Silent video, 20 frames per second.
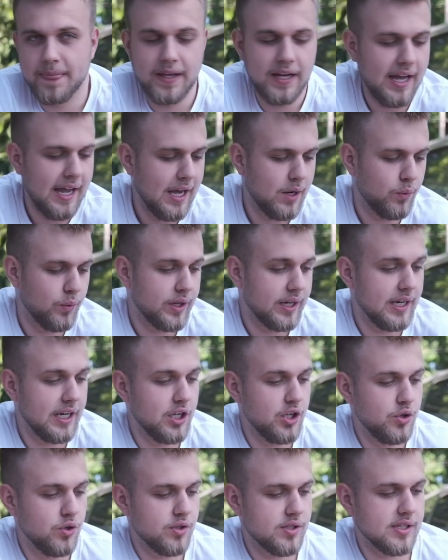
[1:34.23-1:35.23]
and we're gonna
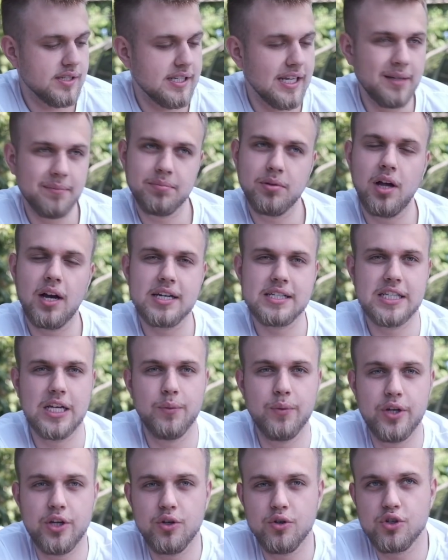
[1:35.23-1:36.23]
use the same blocks that
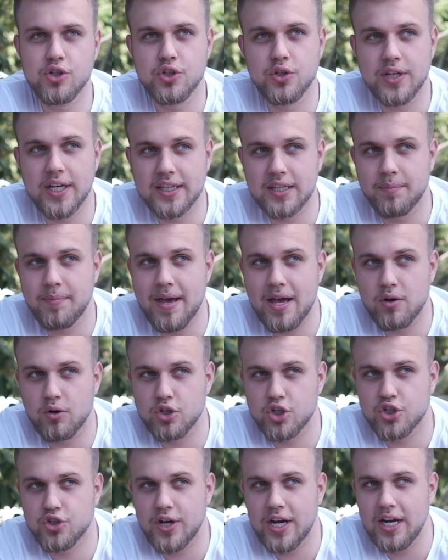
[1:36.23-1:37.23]
we used to get the panel
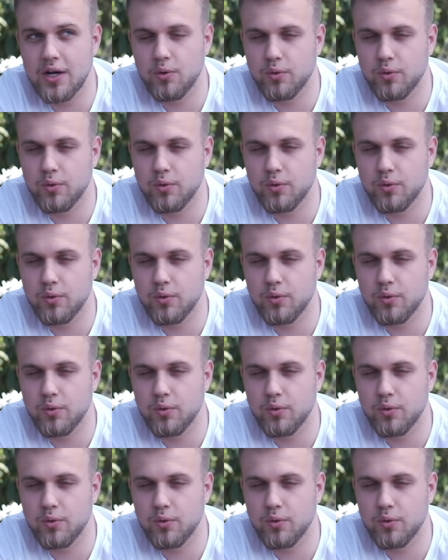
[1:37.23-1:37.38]
straight.